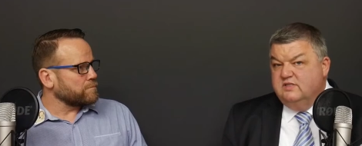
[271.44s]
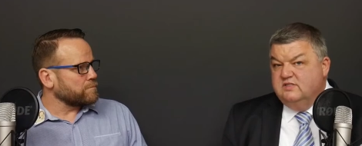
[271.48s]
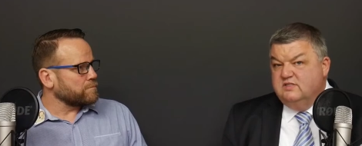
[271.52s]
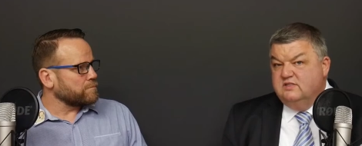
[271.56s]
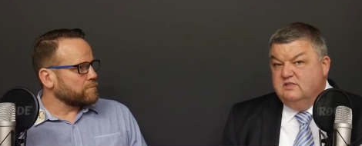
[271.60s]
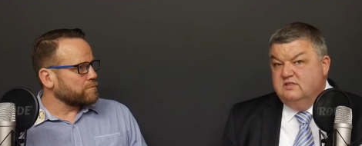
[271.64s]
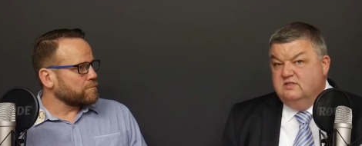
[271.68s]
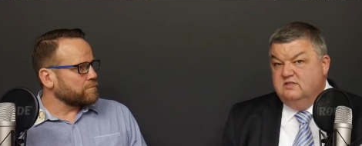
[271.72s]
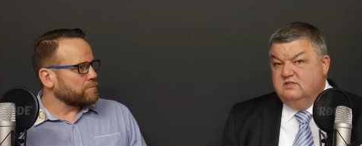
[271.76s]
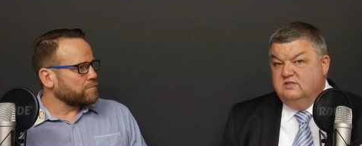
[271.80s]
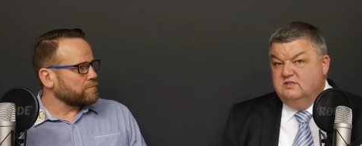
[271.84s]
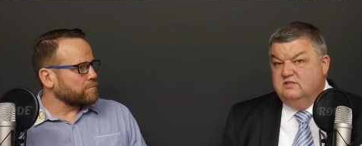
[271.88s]

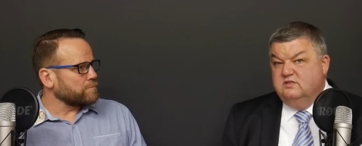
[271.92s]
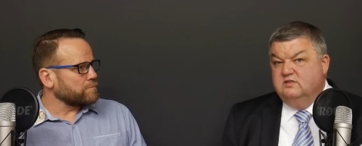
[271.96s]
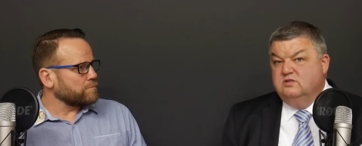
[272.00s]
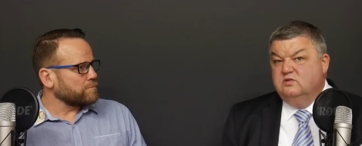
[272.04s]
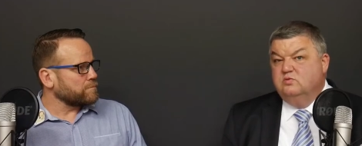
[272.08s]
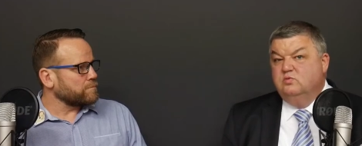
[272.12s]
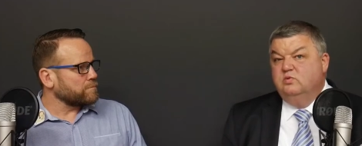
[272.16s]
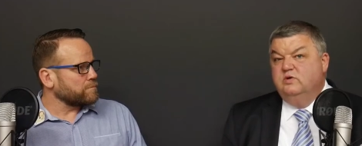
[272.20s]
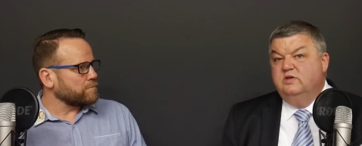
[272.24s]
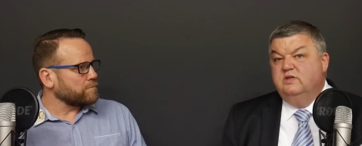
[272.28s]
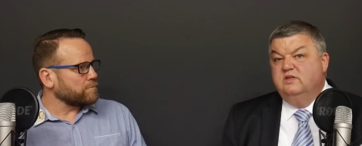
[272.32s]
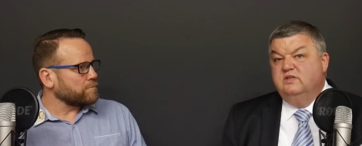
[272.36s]

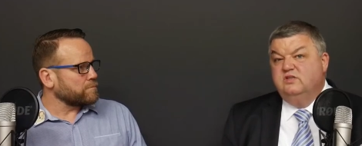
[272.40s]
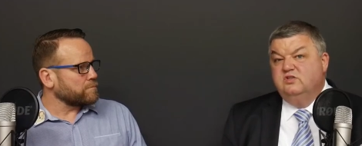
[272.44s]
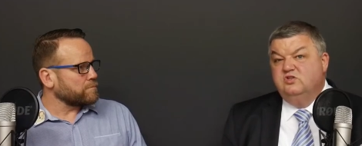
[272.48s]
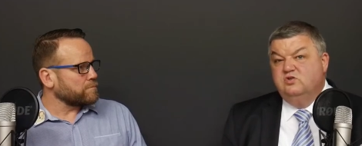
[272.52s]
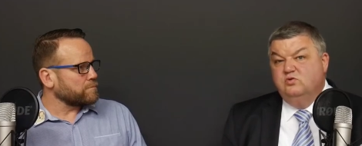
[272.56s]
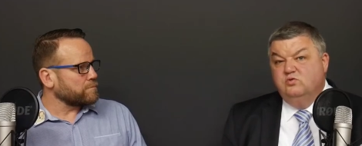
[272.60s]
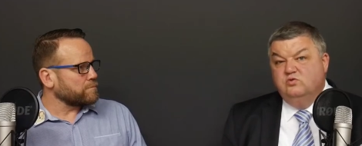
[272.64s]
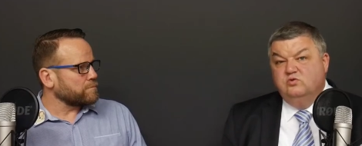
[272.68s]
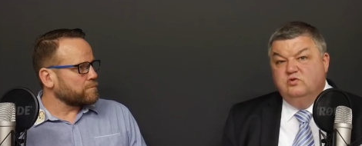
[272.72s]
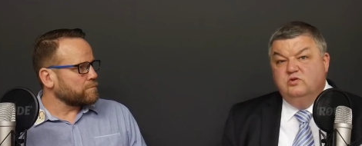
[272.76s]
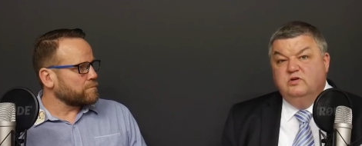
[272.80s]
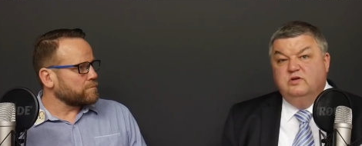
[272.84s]
Speaker 1: instances where
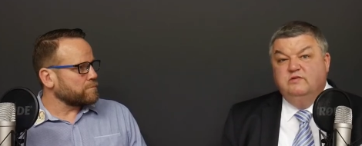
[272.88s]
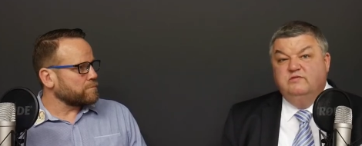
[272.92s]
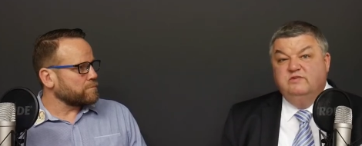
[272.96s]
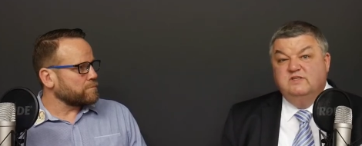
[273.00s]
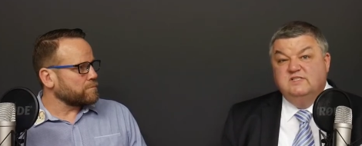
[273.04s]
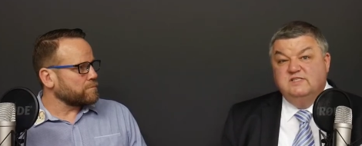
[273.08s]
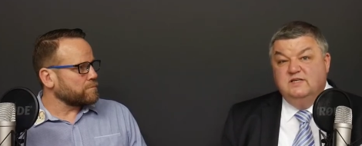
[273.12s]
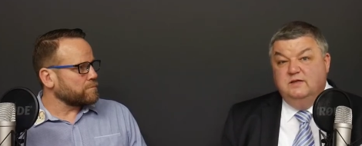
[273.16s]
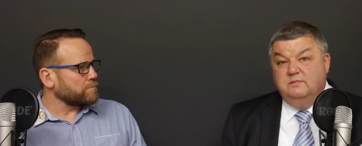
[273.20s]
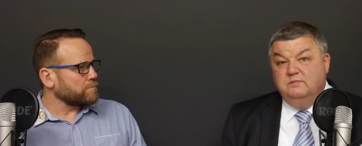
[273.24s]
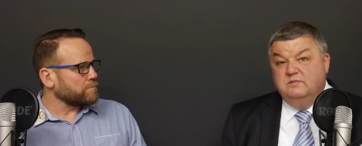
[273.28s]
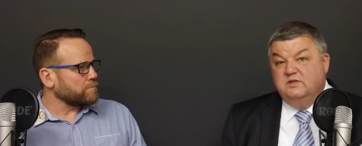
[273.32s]
children have
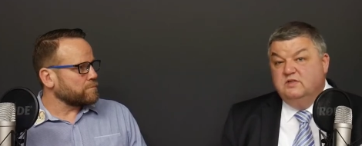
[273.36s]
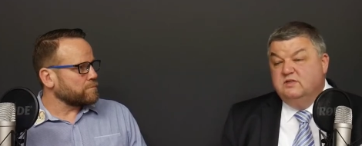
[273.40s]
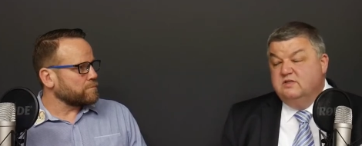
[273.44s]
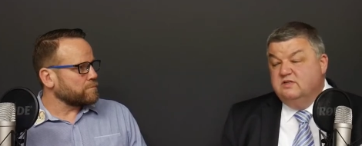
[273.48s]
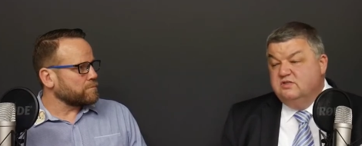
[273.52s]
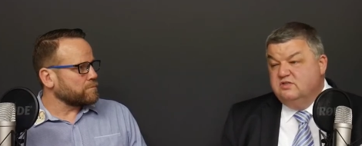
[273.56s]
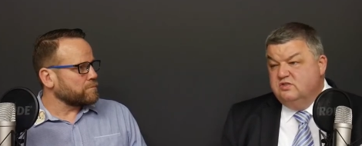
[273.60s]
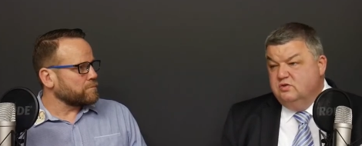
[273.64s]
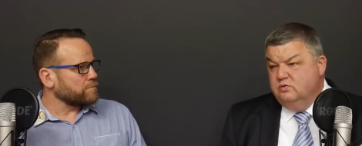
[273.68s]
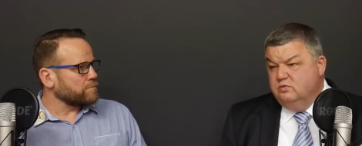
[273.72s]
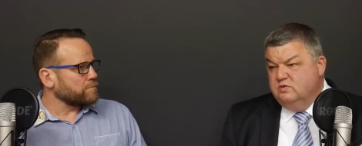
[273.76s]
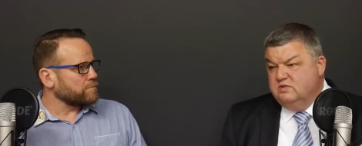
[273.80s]
attempted
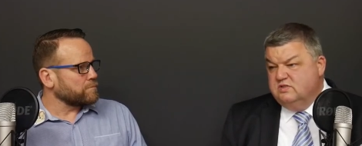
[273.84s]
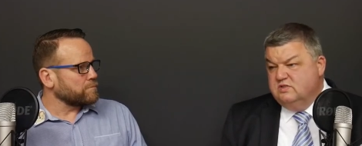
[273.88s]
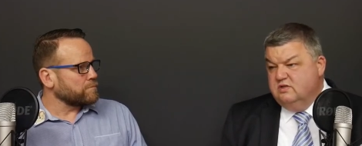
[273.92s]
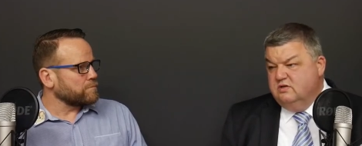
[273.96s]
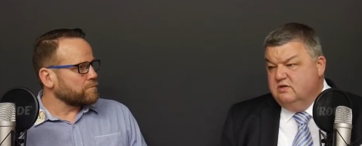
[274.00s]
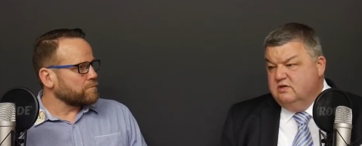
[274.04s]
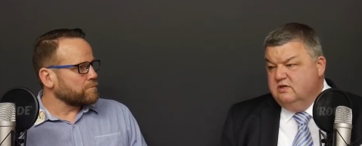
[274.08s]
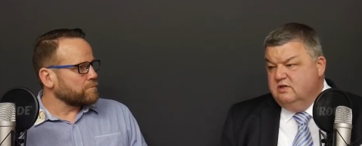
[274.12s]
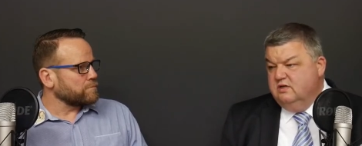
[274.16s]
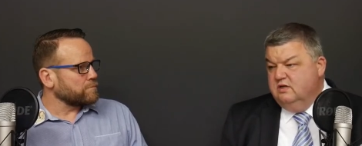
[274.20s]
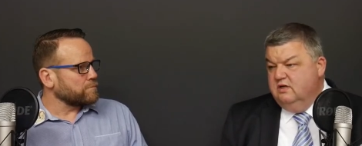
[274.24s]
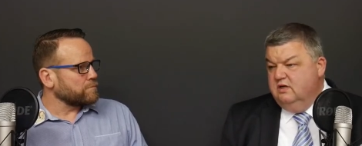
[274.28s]

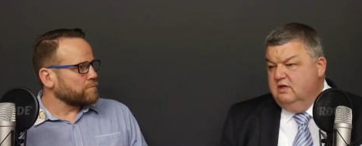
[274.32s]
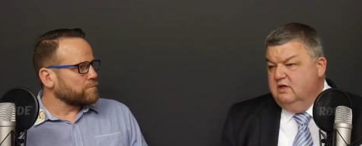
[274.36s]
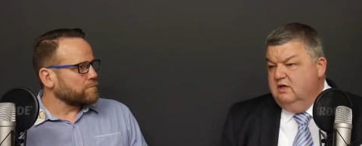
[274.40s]
suicide,